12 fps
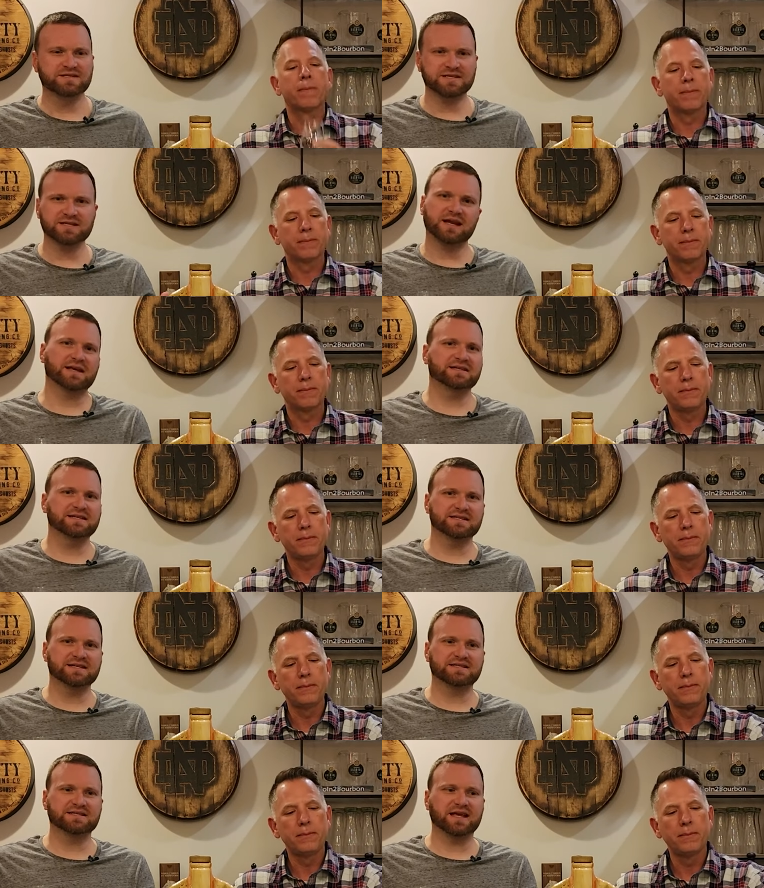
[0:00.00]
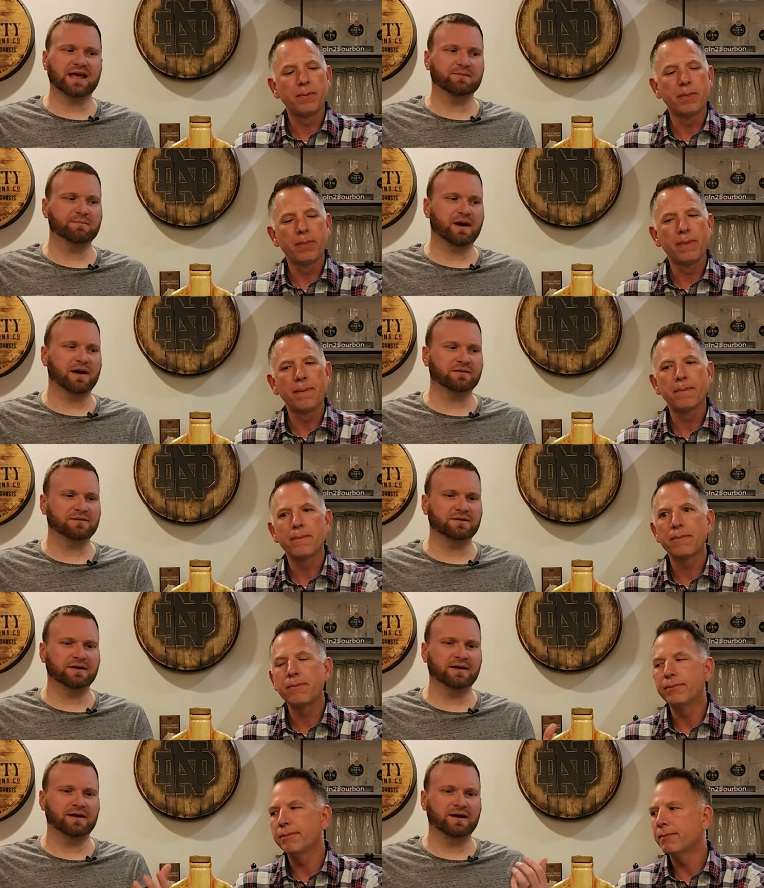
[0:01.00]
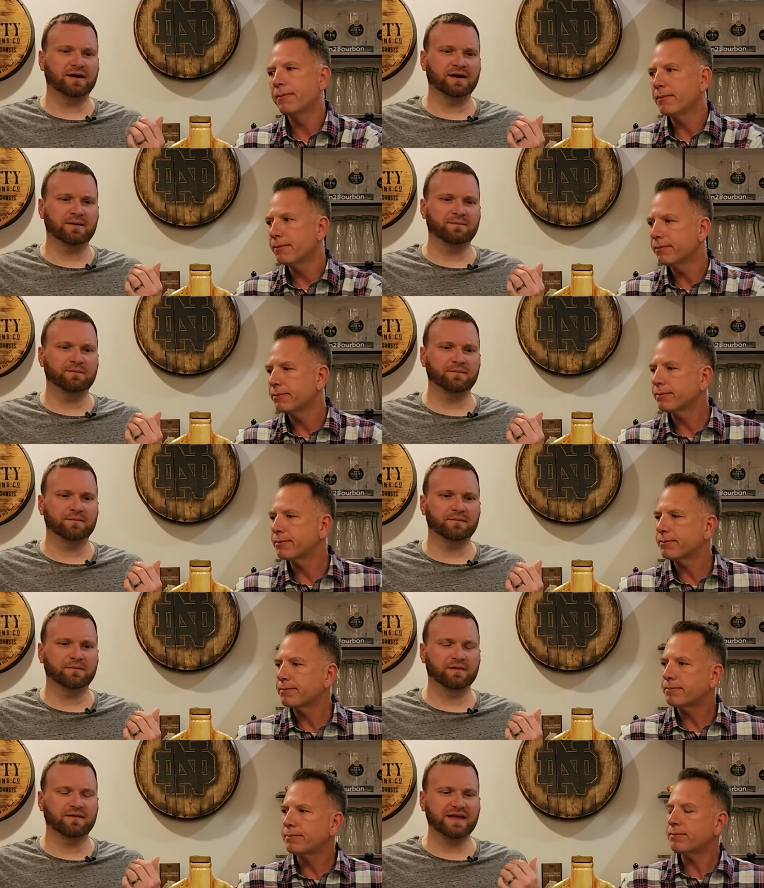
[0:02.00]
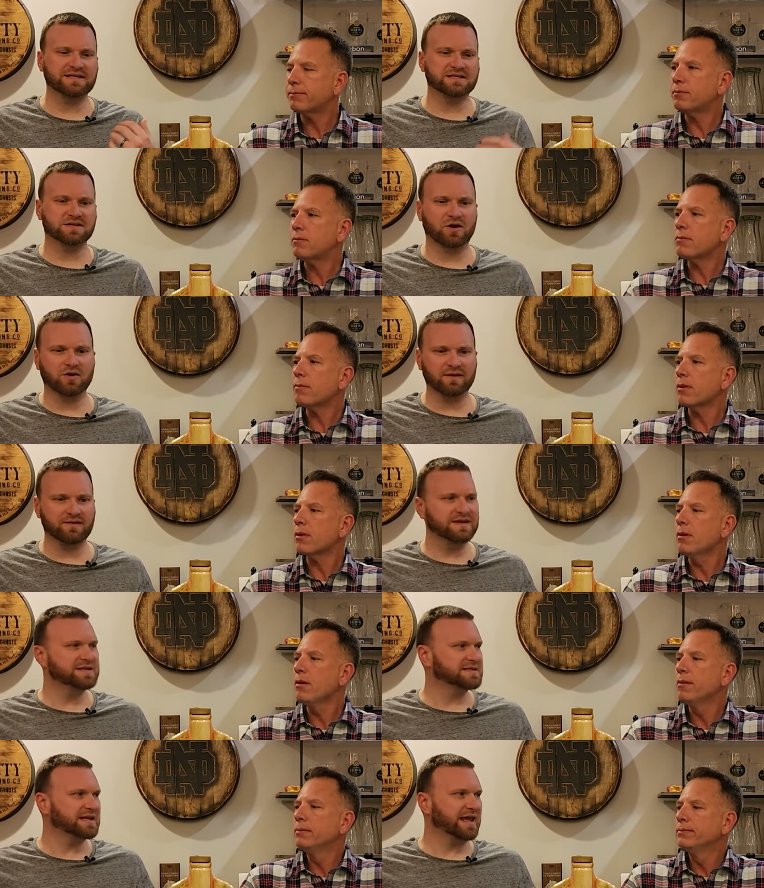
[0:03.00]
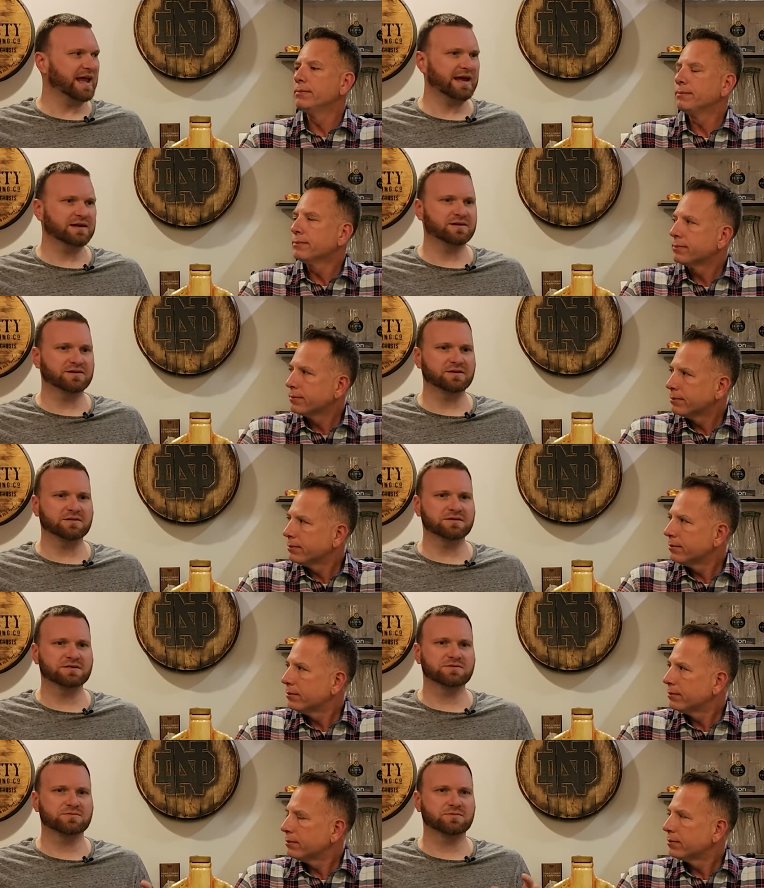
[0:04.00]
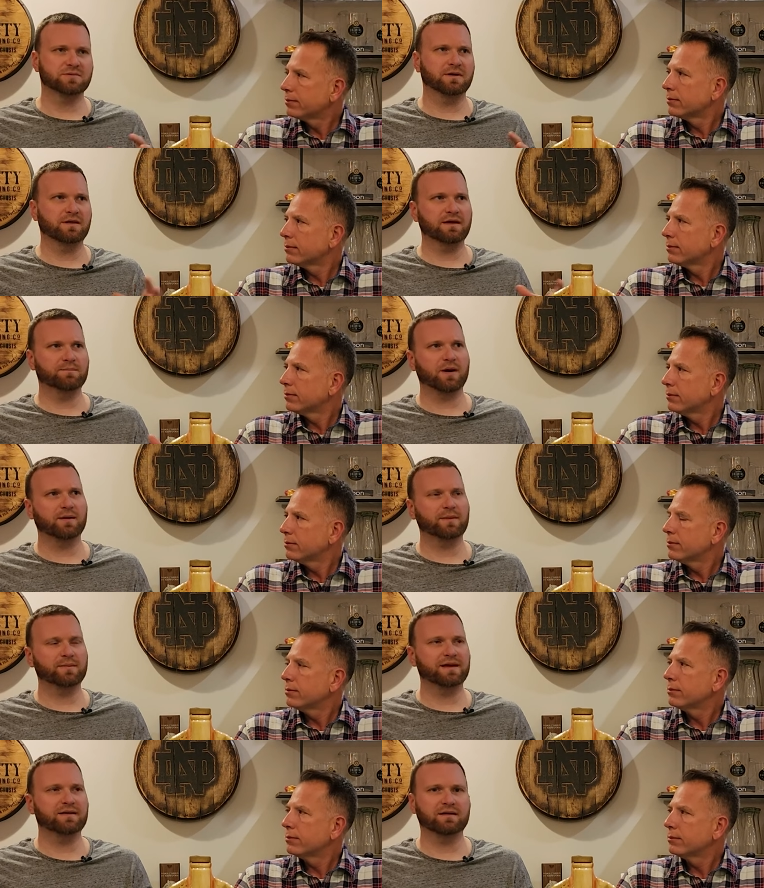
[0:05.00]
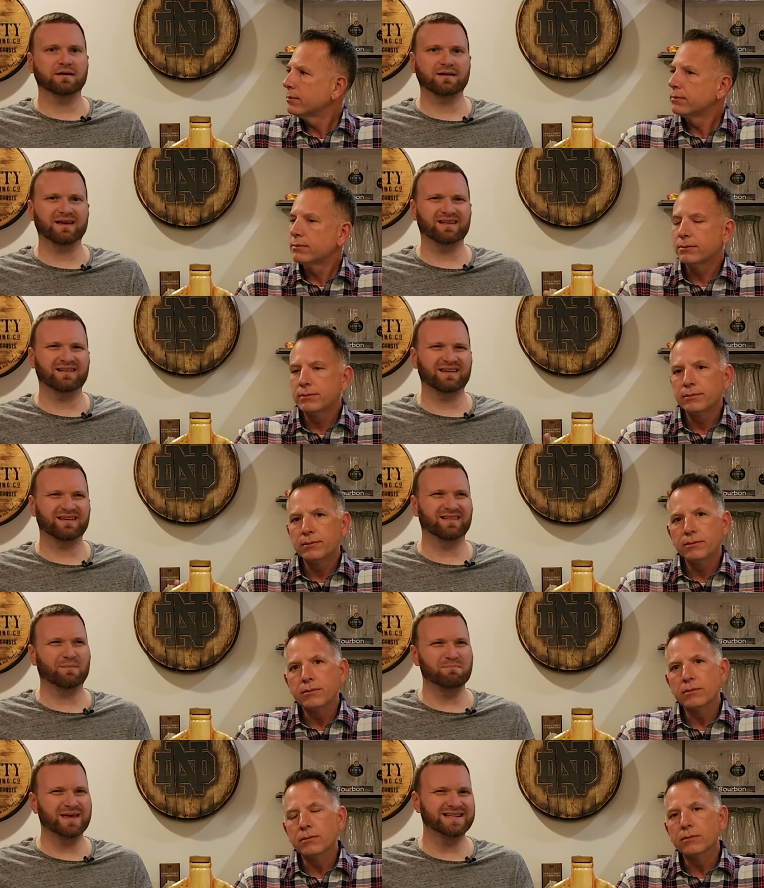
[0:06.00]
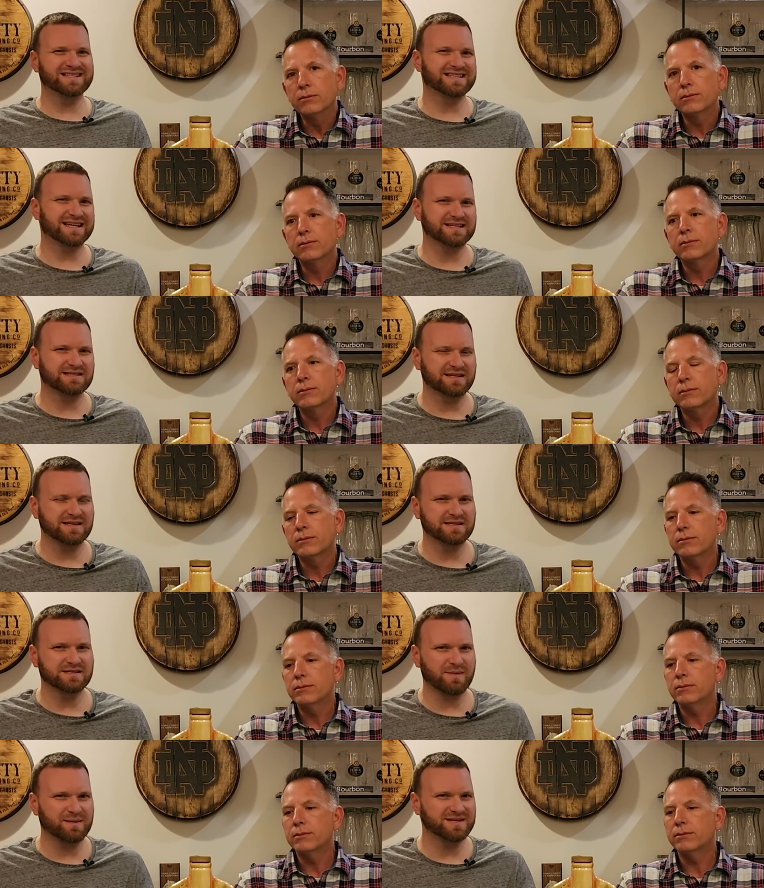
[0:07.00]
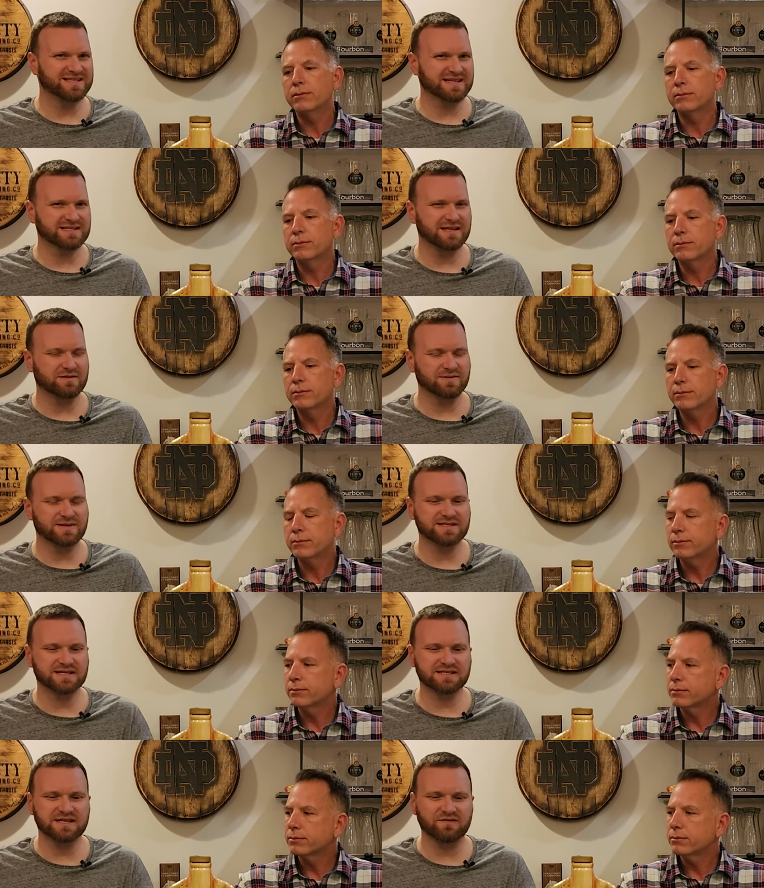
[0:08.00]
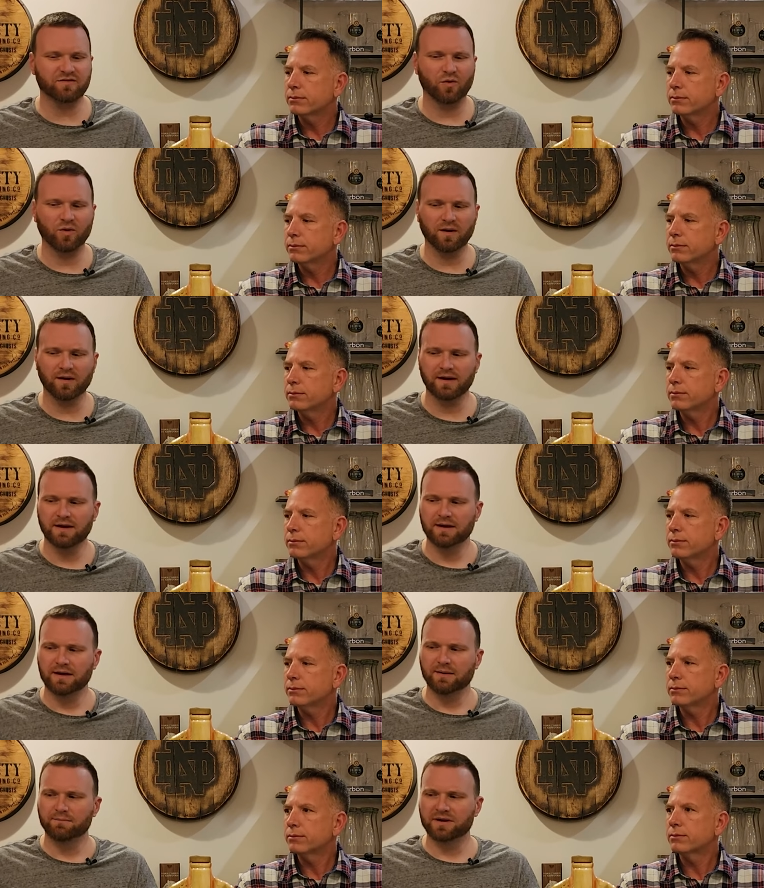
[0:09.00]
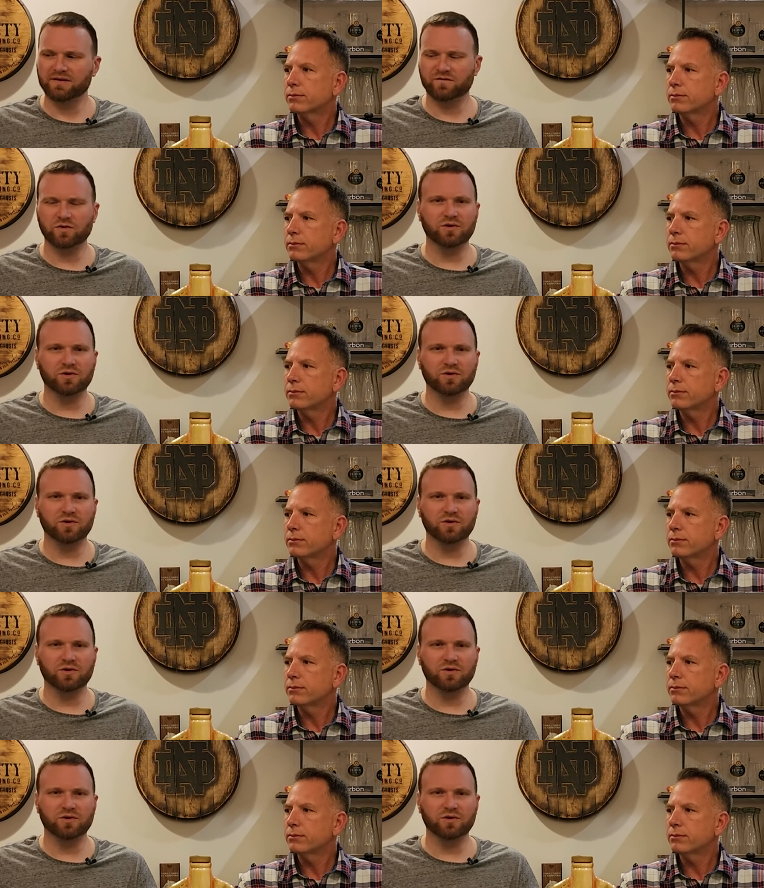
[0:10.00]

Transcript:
Speaker 1: is a 1968 bottle. They started these decanters really probably in the mid 60s, maybe 63, 64. But if you